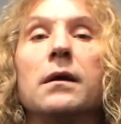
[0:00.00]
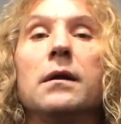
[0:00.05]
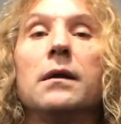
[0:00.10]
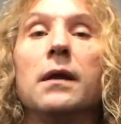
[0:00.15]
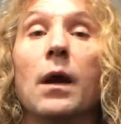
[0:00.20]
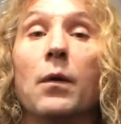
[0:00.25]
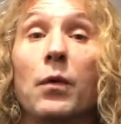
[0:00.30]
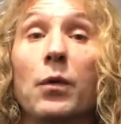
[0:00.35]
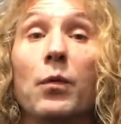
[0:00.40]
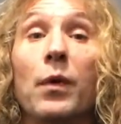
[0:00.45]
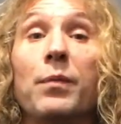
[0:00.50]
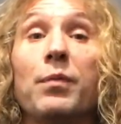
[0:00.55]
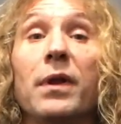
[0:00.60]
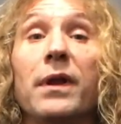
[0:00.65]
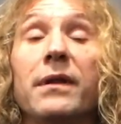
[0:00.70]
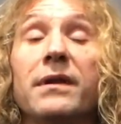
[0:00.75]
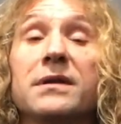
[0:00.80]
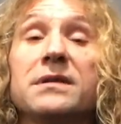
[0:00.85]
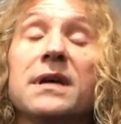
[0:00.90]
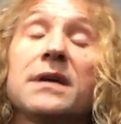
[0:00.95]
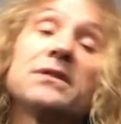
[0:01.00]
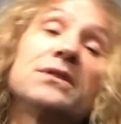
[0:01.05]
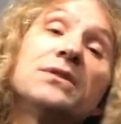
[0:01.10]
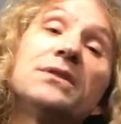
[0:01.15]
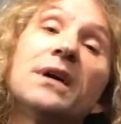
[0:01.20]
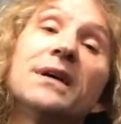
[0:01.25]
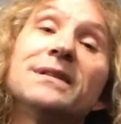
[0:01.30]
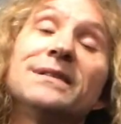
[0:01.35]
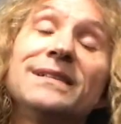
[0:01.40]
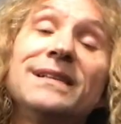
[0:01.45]
And when we play this
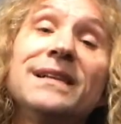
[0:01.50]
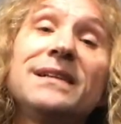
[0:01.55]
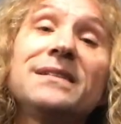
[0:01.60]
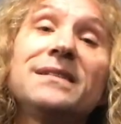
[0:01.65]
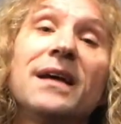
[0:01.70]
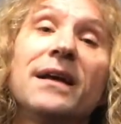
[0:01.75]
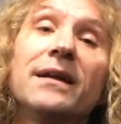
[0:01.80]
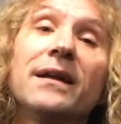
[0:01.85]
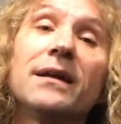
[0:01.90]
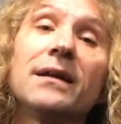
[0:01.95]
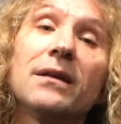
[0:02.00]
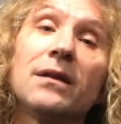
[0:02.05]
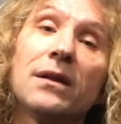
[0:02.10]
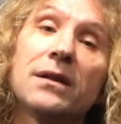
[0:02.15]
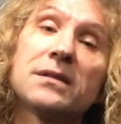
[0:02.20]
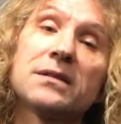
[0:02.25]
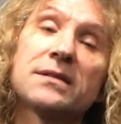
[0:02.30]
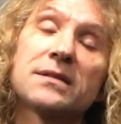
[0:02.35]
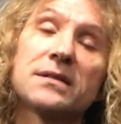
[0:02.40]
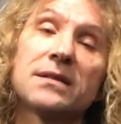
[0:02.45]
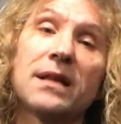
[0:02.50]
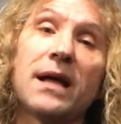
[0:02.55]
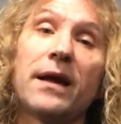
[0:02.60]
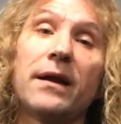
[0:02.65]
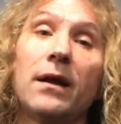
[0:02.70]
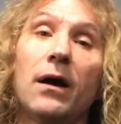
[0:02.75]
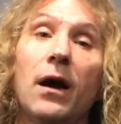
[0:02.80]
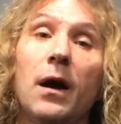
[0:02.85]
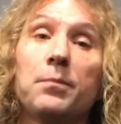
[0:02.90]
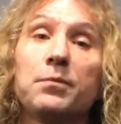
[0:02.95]
exercise descending, let's
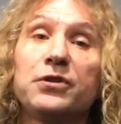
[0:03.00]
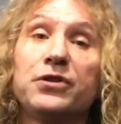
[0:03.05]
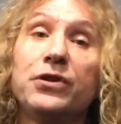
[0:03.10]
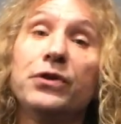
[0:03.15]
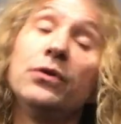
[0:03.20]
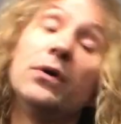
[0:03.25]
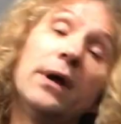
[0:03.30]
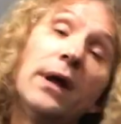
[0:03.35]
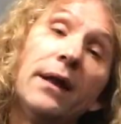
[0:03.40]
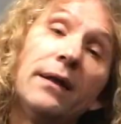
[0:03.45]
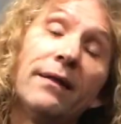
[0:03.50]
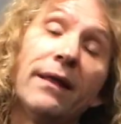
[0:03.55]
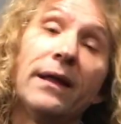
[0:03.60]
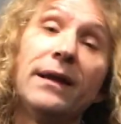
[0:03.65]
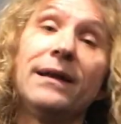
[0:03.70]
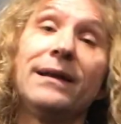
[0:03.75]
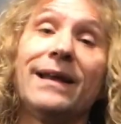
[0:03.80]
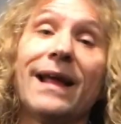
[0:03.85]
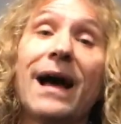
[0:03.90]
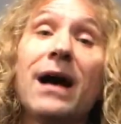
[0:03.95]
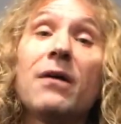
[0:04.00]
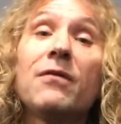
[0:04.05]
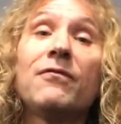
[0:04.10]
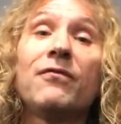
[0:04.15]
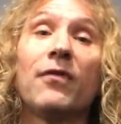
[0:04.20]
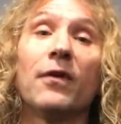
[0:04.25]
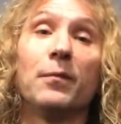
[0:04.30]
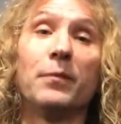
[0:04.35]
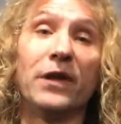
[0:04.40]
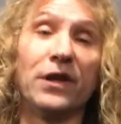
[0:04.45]
slide up to and then down
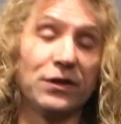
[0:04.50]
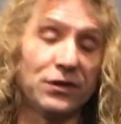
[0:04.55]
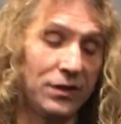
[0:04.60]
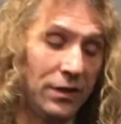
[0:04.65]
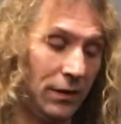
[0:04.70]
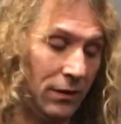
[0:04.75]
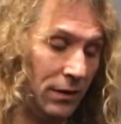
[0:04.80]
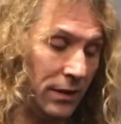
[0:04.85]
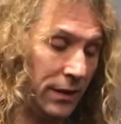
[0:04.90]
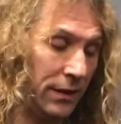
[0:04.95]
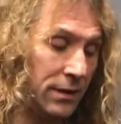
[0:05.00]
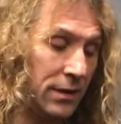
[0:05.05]
from each note like